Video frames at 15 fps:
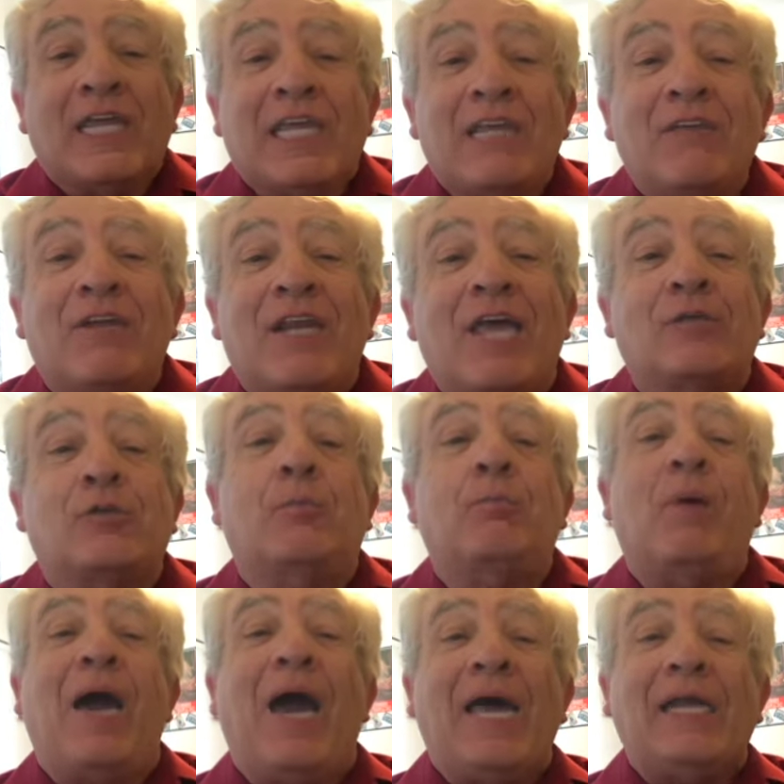He even has a
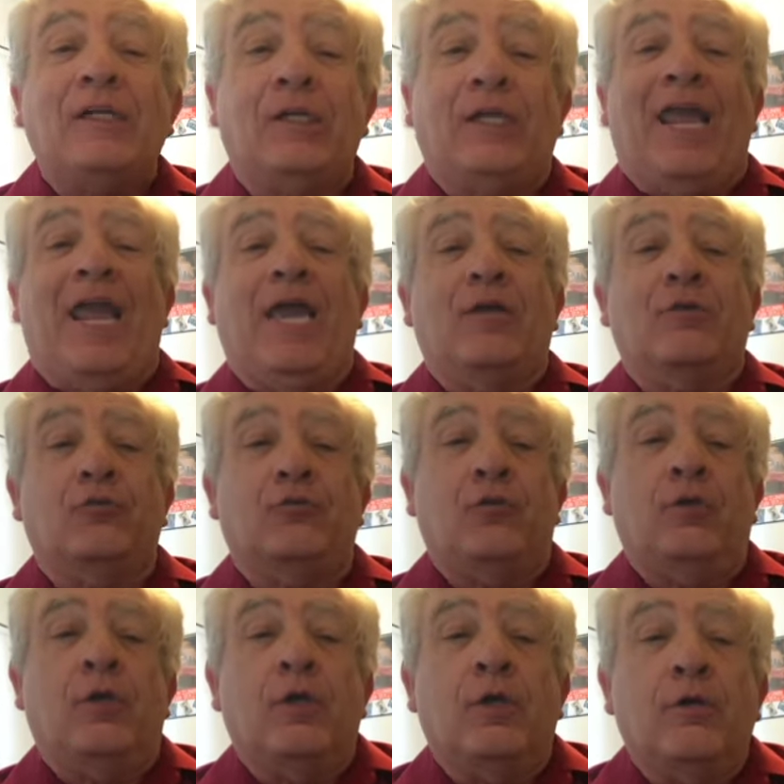podcast
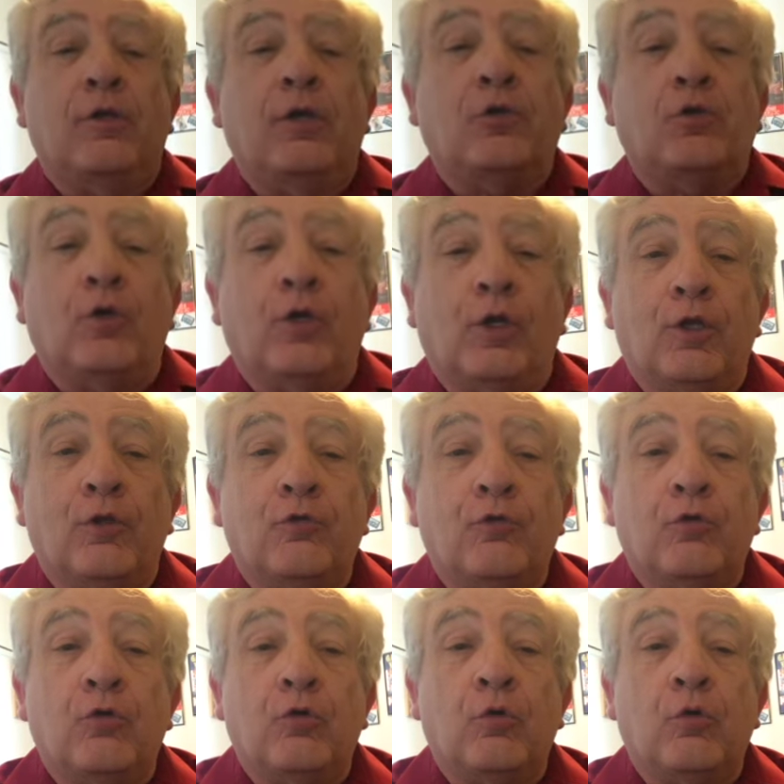that you can
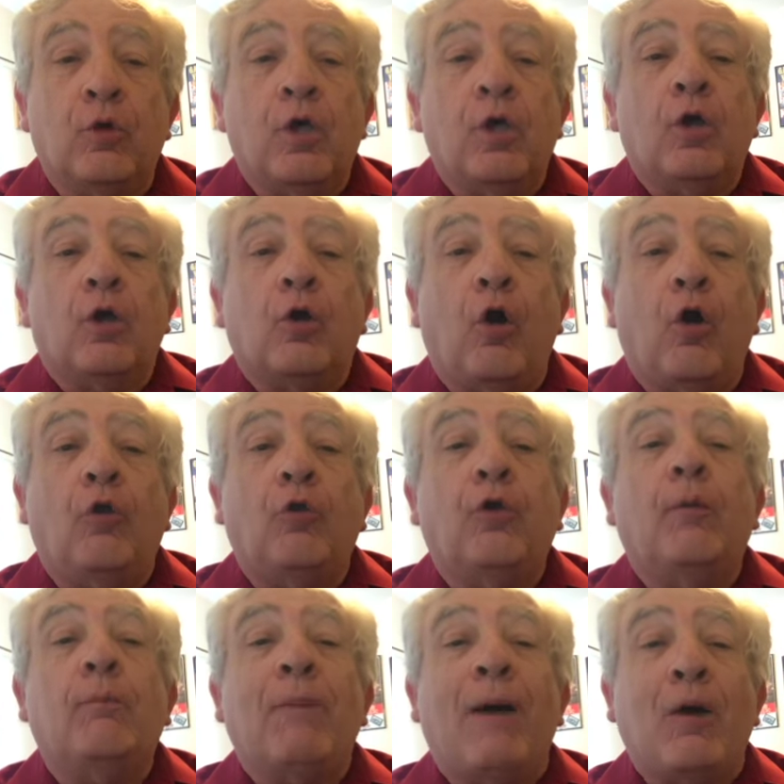listen to called
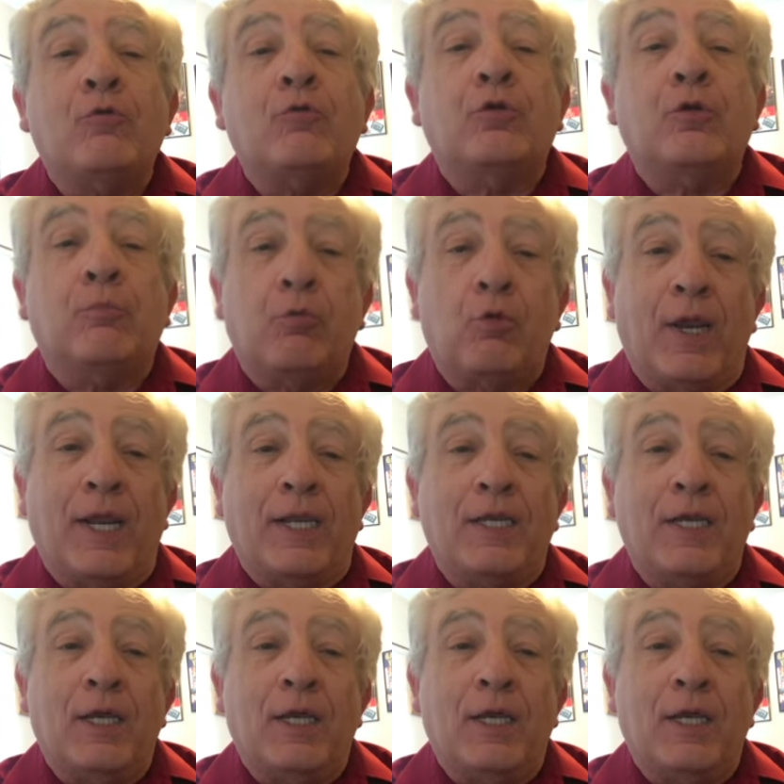About to Break.